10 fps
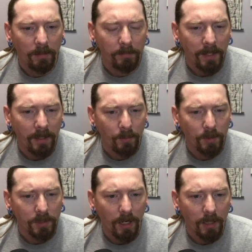and then we'll
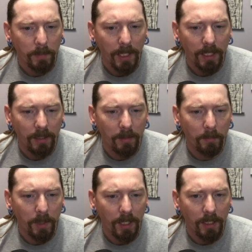talk about it.
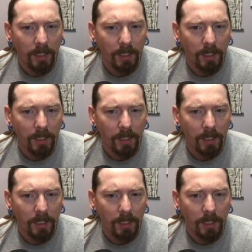But